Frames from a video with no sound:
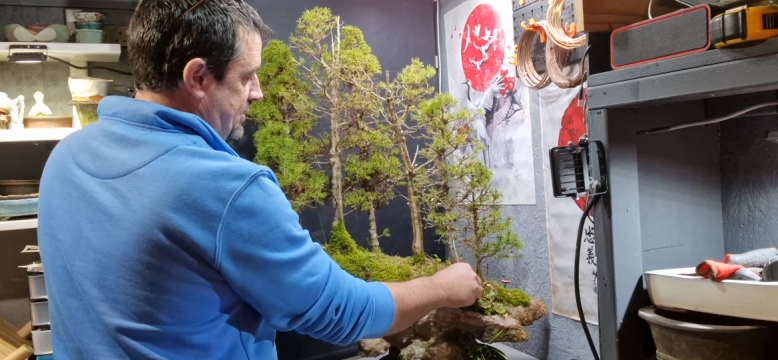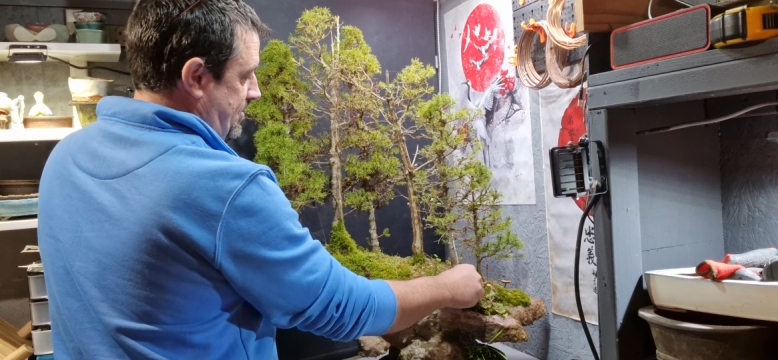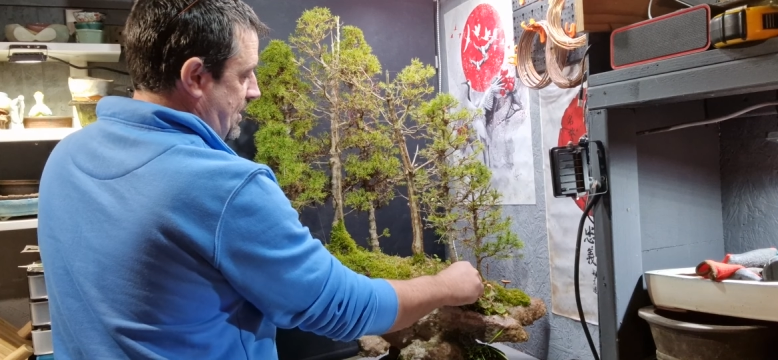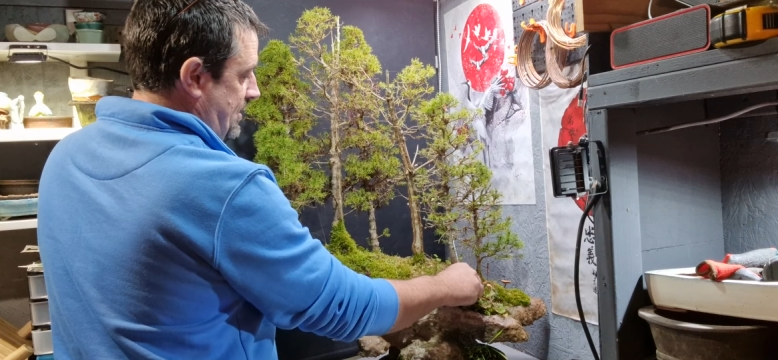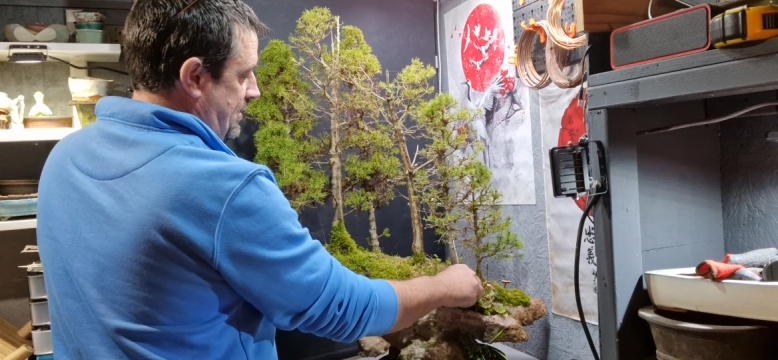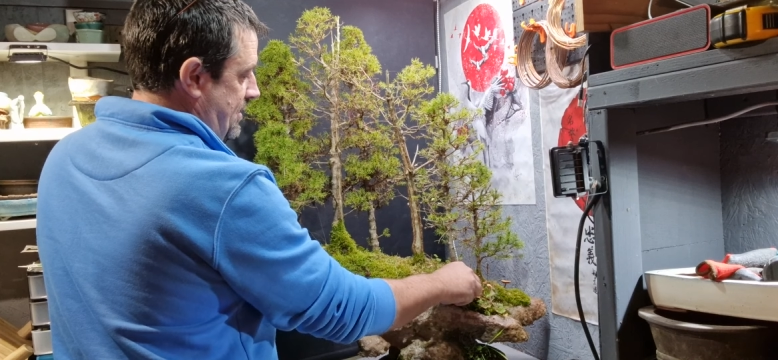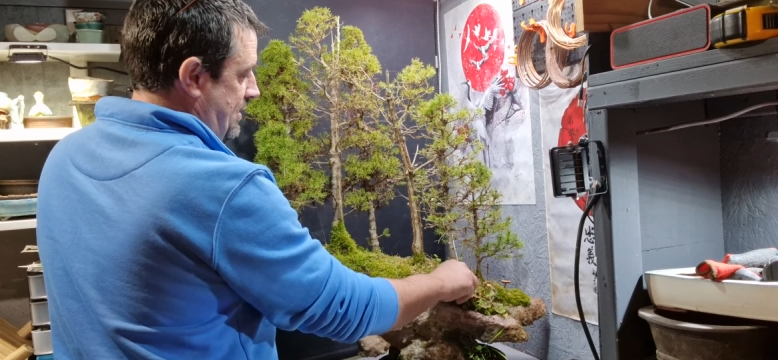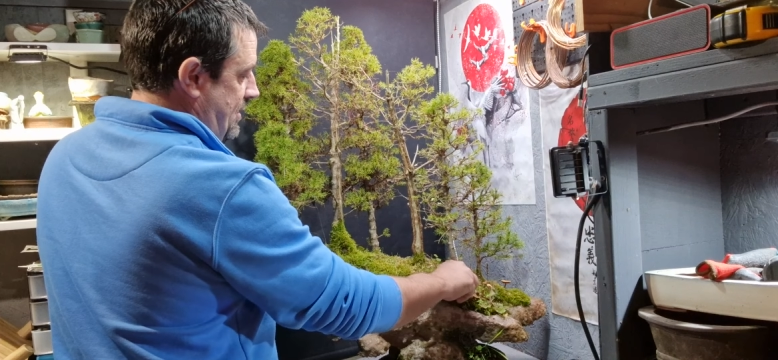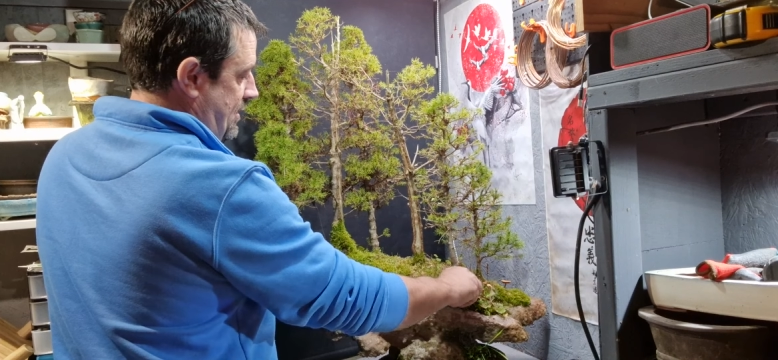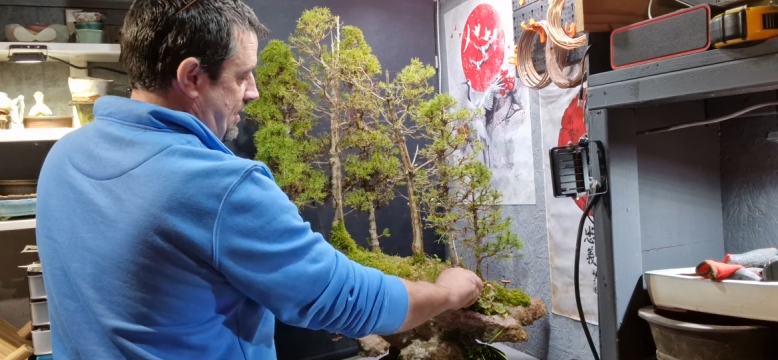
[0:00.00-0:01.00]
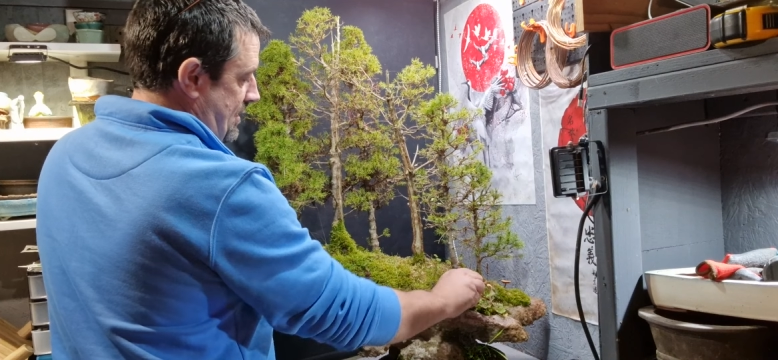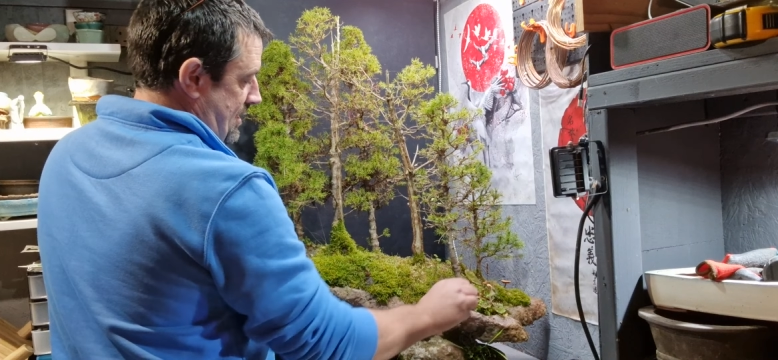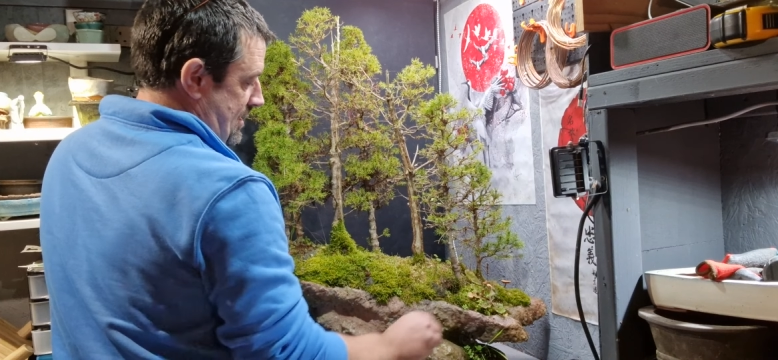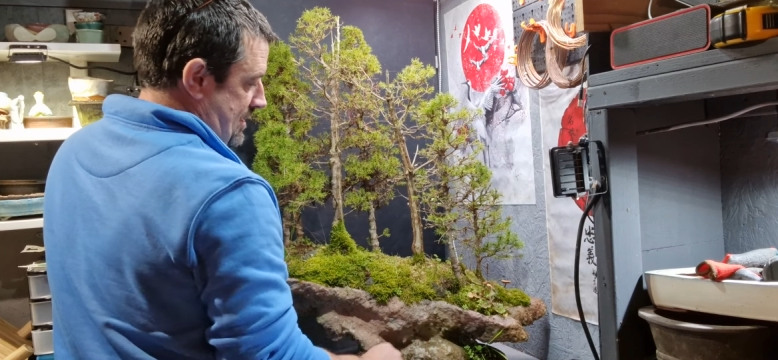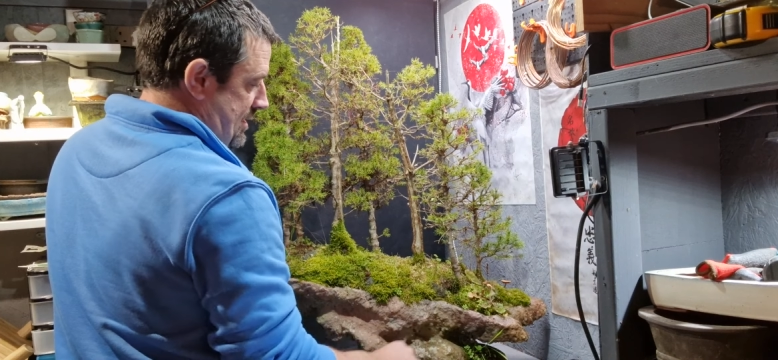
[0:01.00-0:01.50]
cement
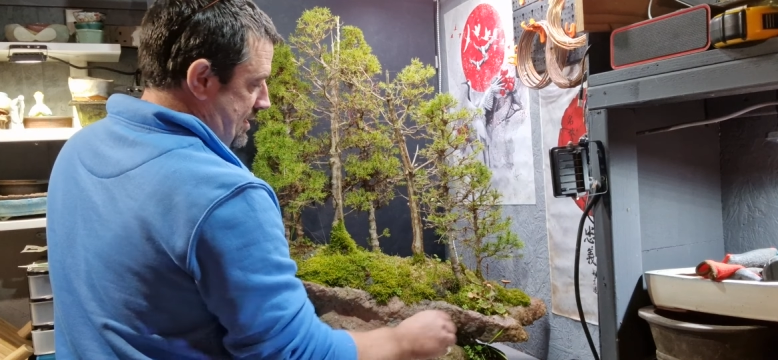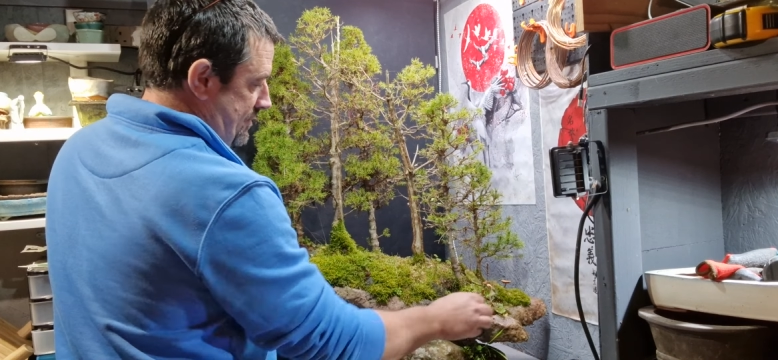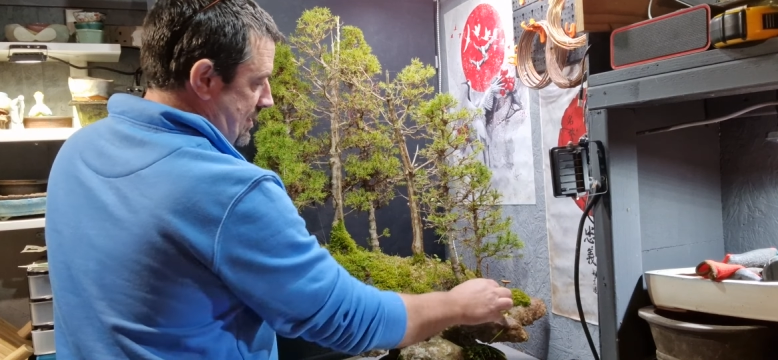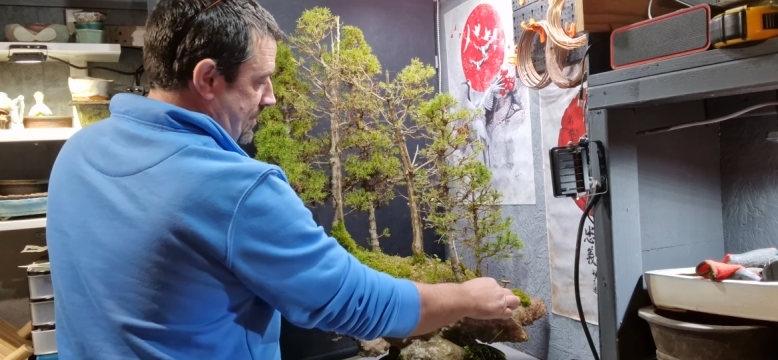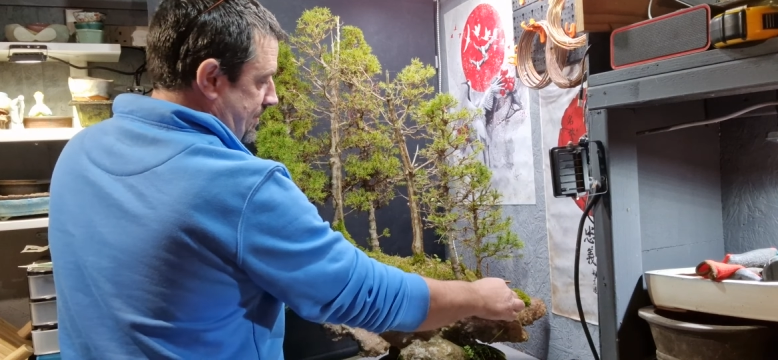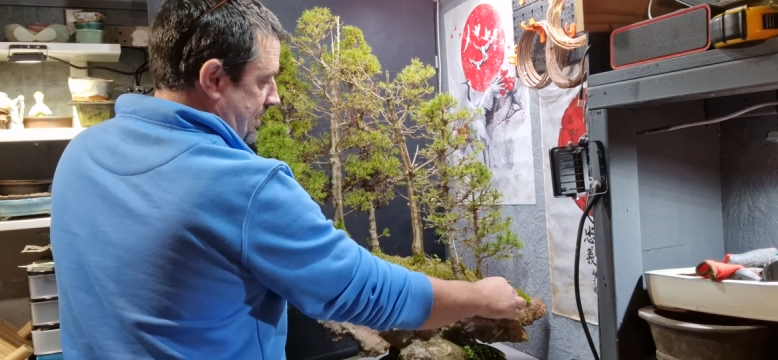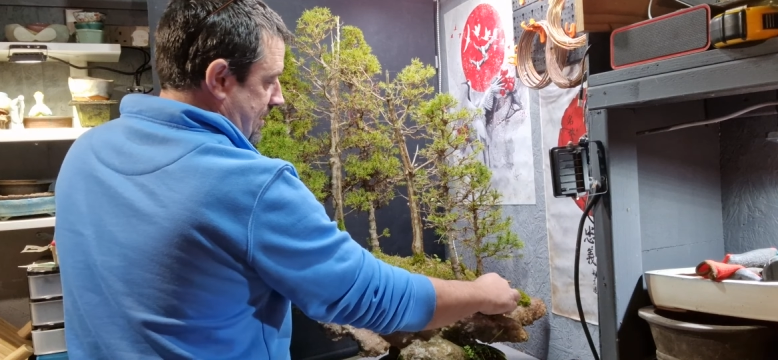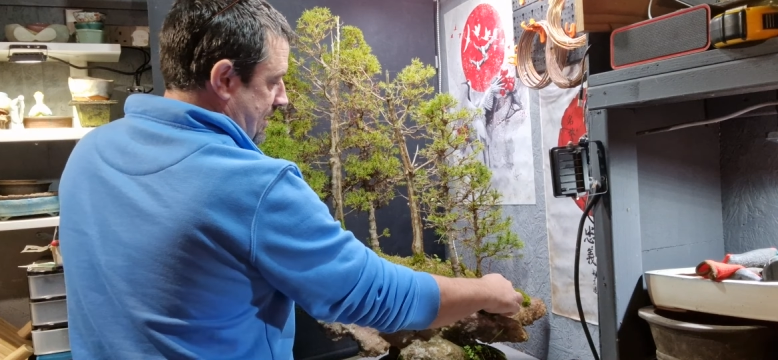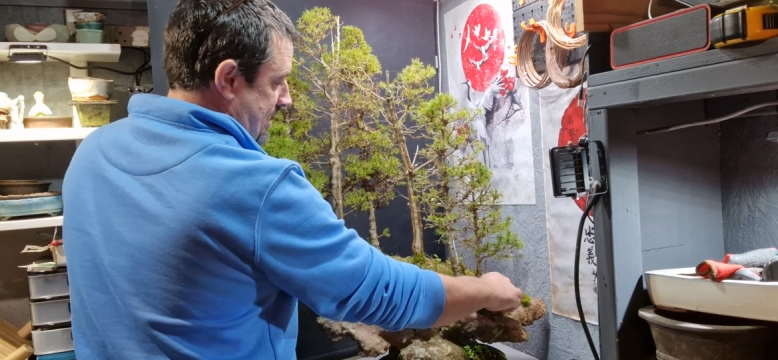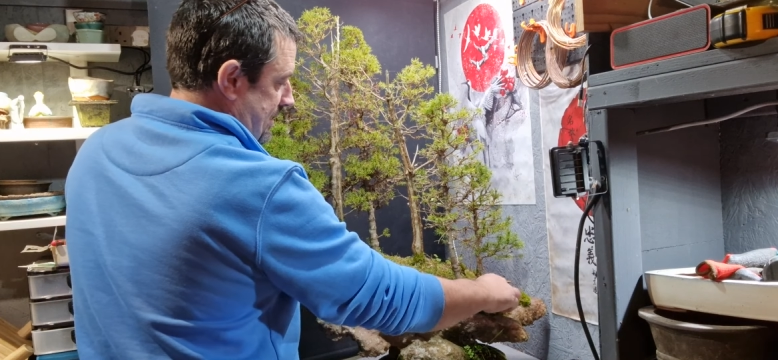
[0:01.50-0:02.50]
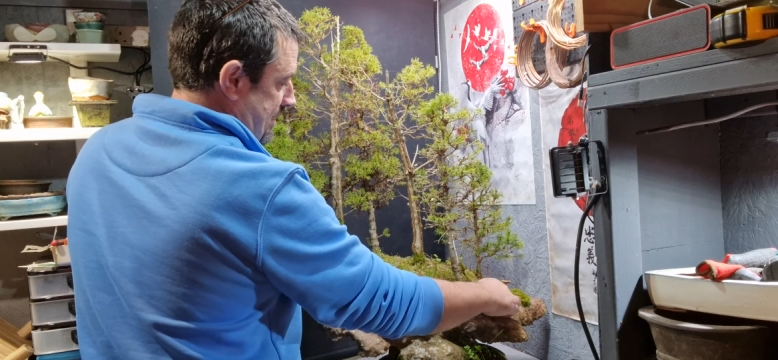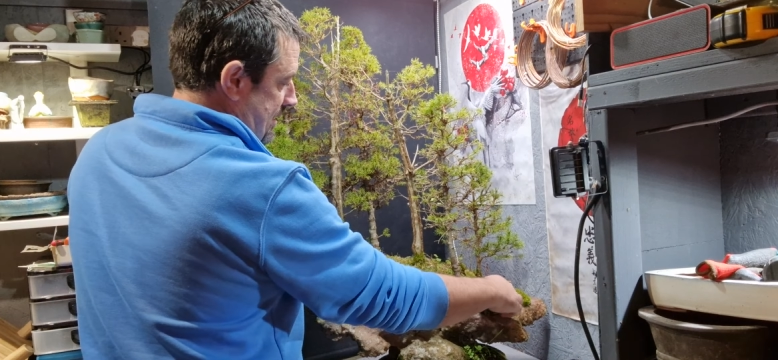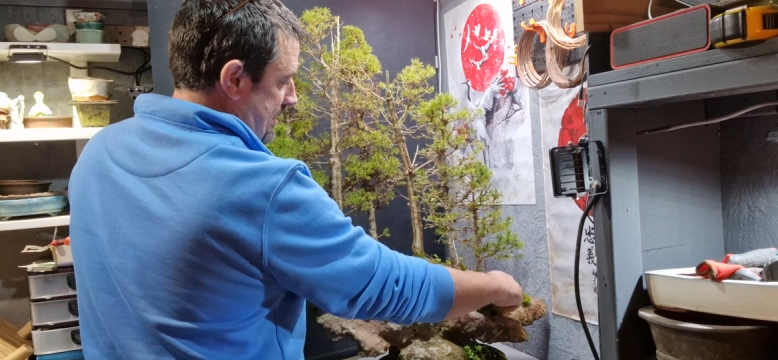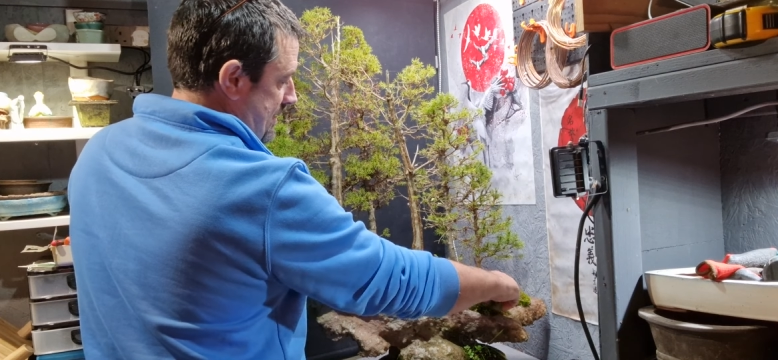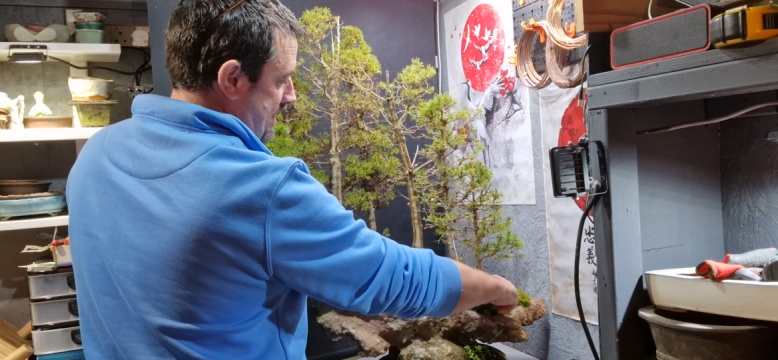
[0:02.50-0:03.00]
and i wrapped it in that
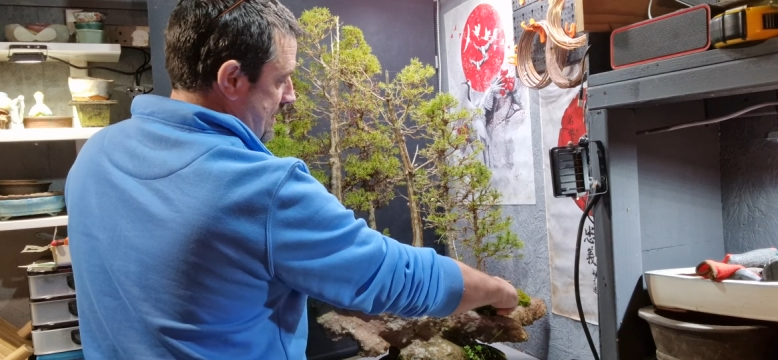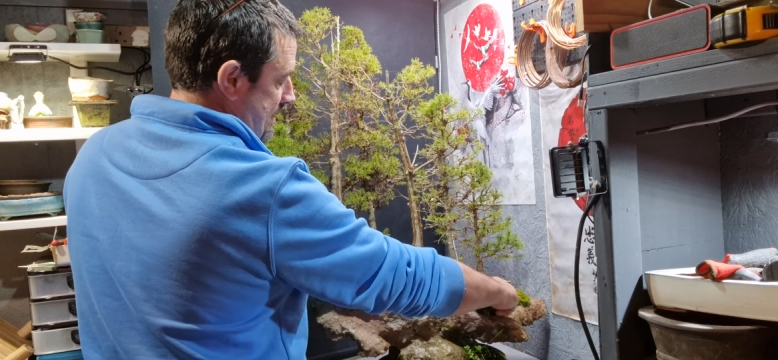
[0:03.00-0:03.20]
then